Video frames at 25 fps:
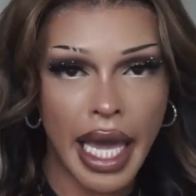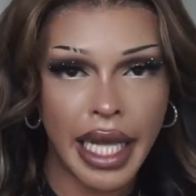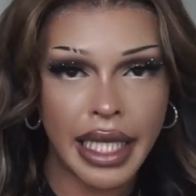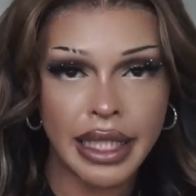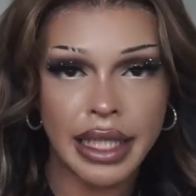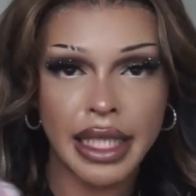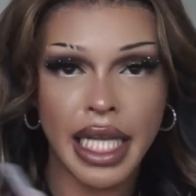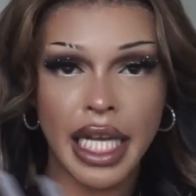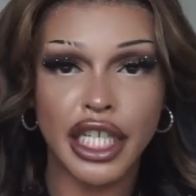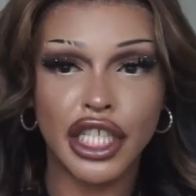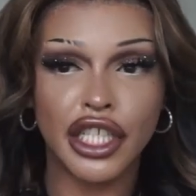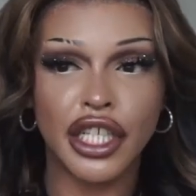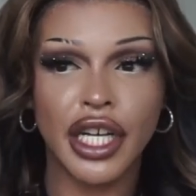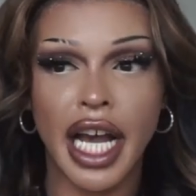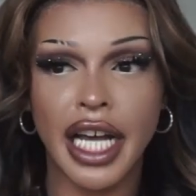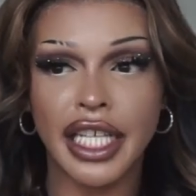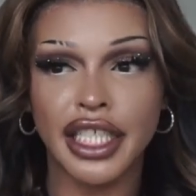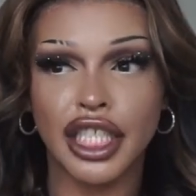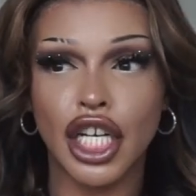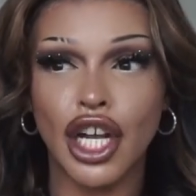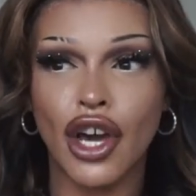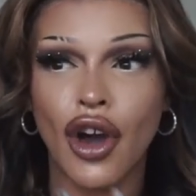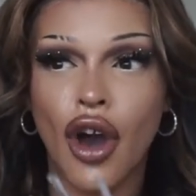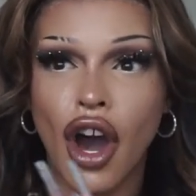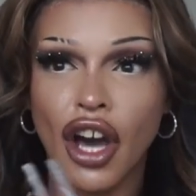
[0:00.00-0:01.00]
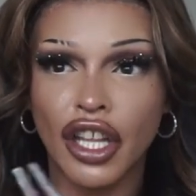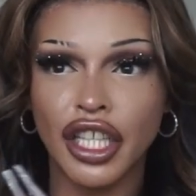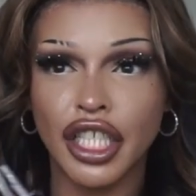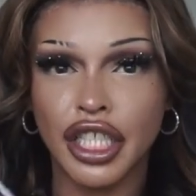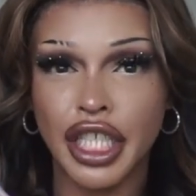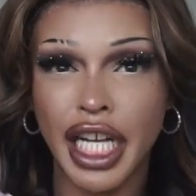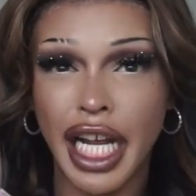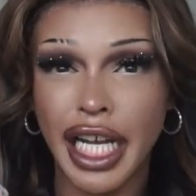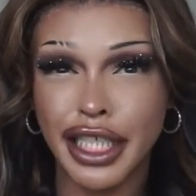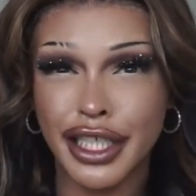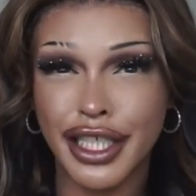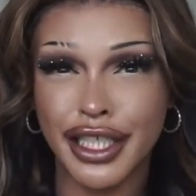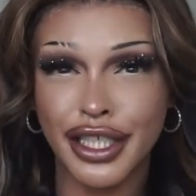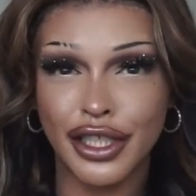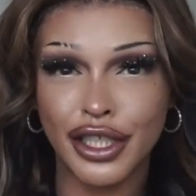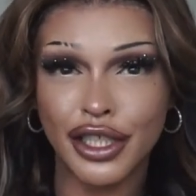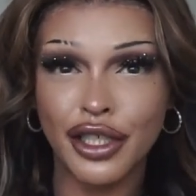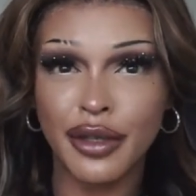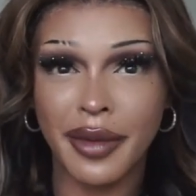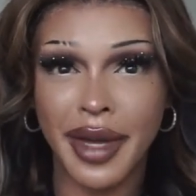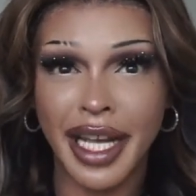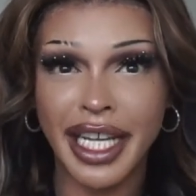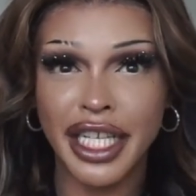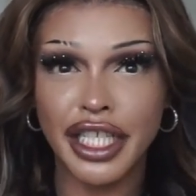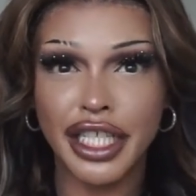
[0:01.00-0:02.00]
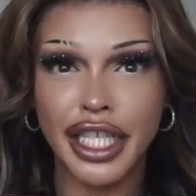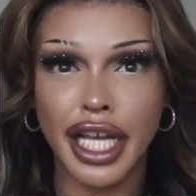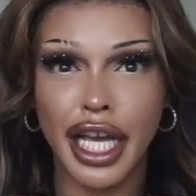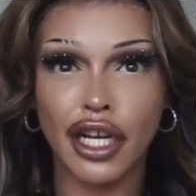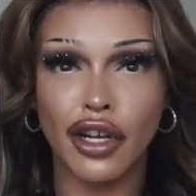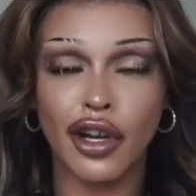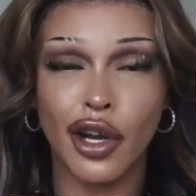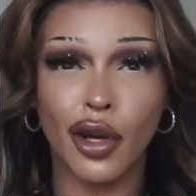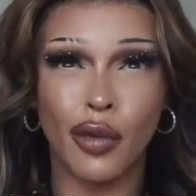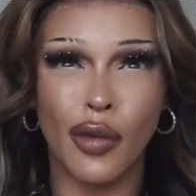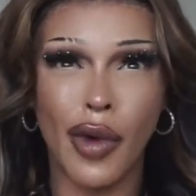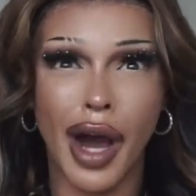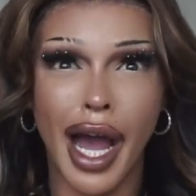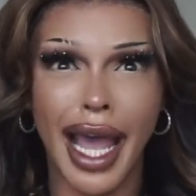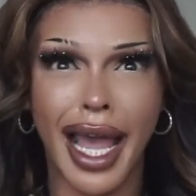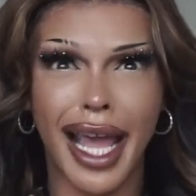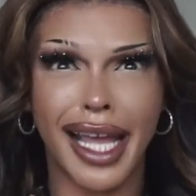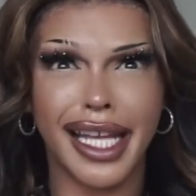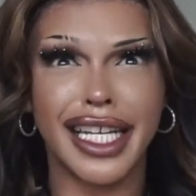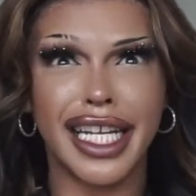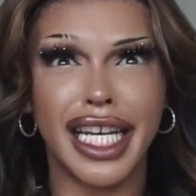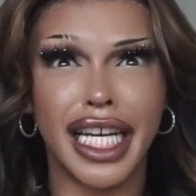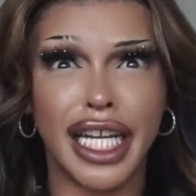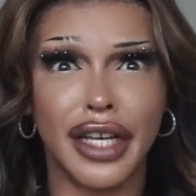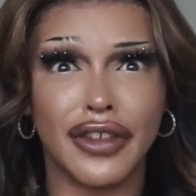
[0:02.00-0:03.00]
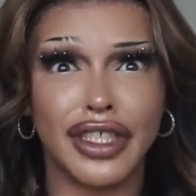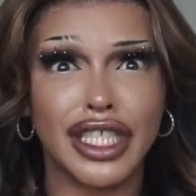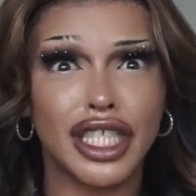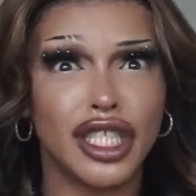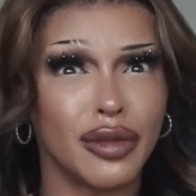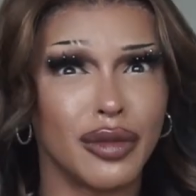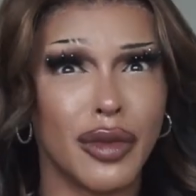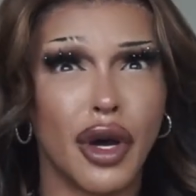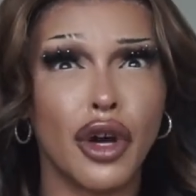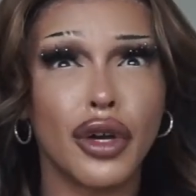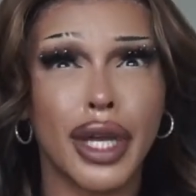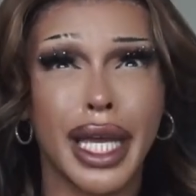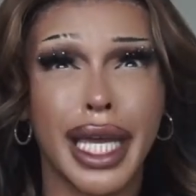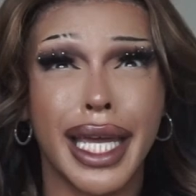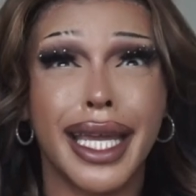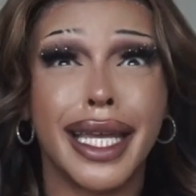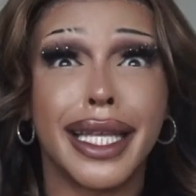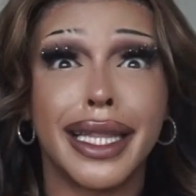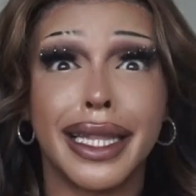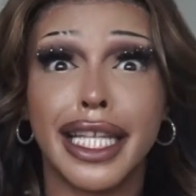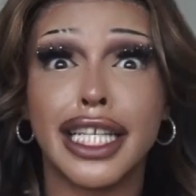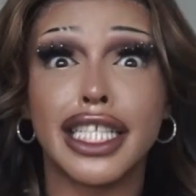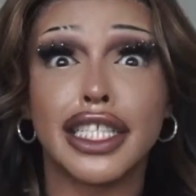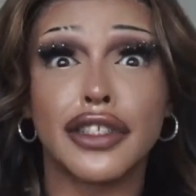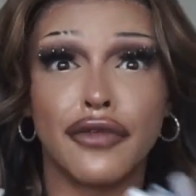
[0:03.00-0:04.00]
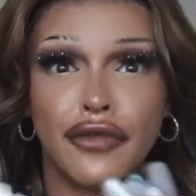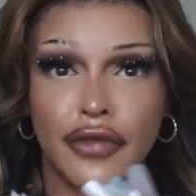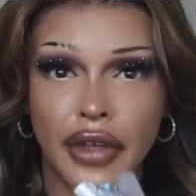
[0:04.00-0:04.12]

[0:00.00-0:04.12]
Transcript: It is letting you guys know all the changes to my channel and why I didn't even smoke in this